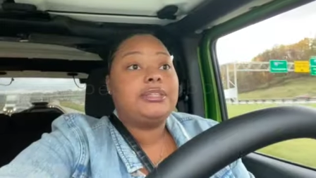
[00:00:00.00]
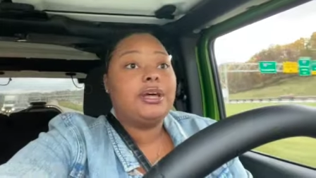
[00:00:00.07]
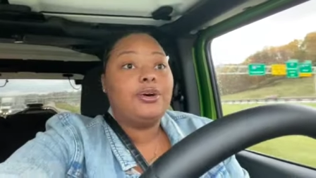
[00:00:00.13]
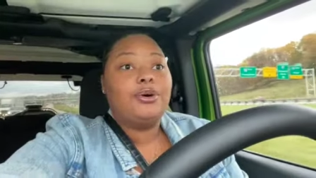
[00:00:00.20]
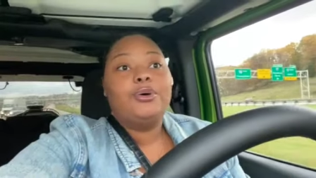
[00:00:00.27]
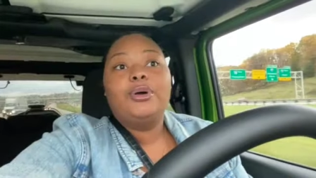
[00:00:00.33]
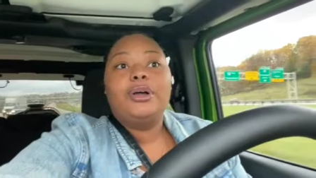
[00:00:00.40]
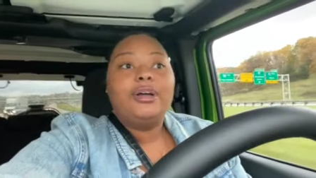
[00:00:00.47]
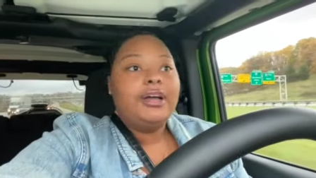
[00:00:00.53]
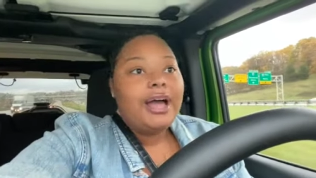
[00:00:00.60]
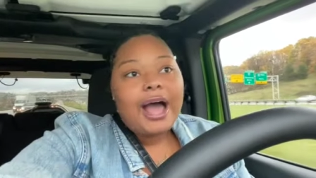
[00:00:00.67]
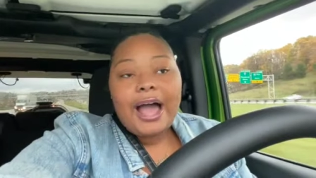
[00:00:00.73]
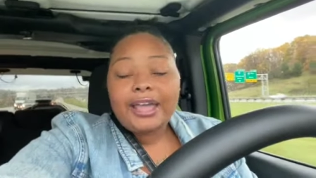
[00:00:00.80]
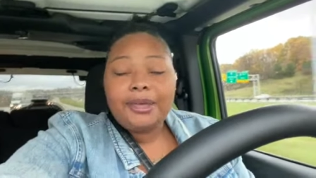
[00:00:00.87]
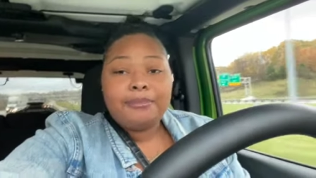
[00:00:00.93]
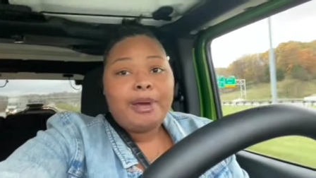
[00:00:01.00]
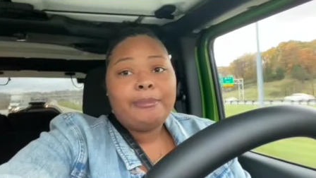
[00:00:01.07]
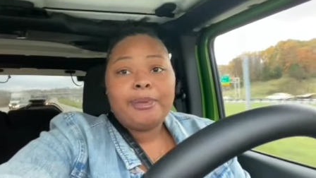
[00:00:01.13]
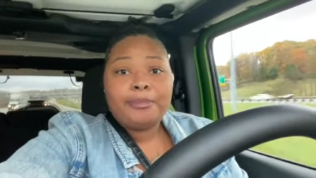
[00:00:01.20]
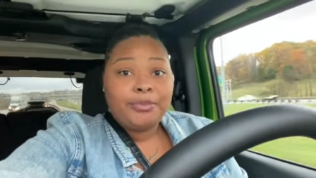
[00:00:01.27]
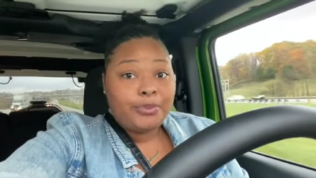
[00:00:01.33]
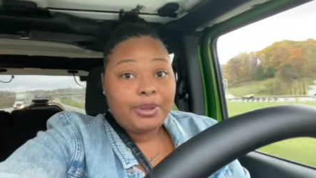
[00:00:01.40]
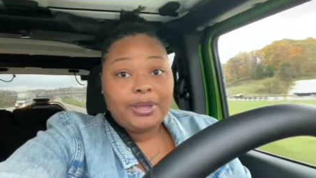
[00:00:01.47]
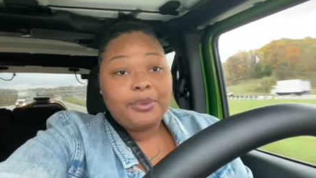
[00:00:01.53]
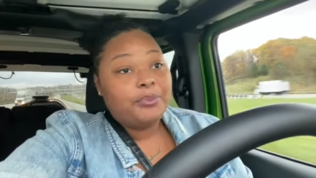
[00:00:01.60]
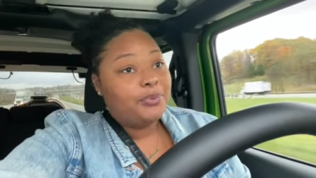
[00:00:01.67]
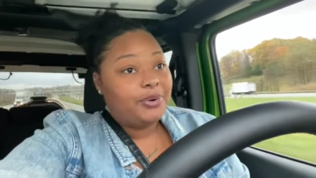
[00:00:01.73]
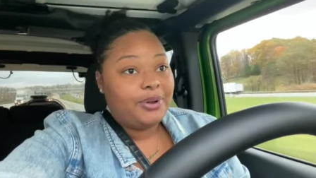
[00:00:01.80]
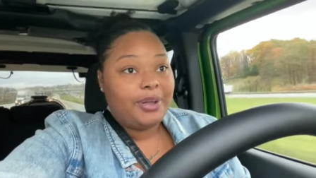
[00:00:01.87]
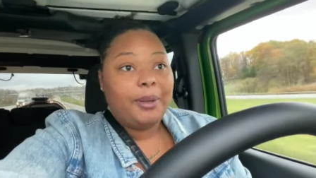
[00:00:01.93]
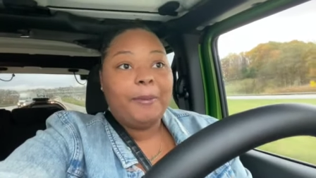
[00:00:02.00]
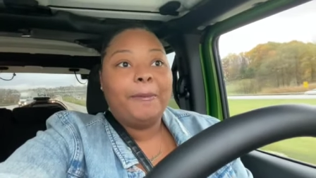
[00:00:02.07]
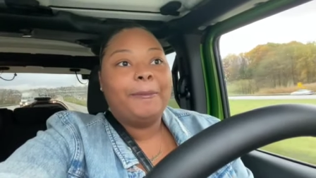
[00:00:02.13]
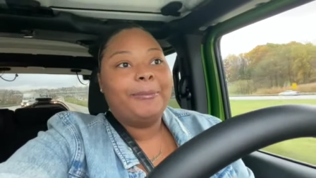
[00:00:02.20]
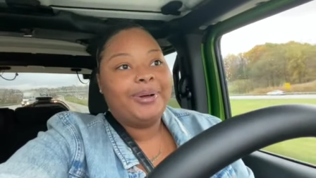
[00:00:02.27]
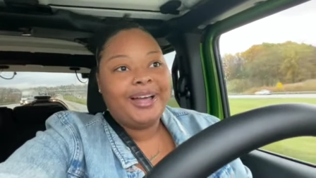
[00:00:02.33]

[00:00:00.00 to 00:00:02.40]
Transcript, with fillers: so I give my baby what he wanted.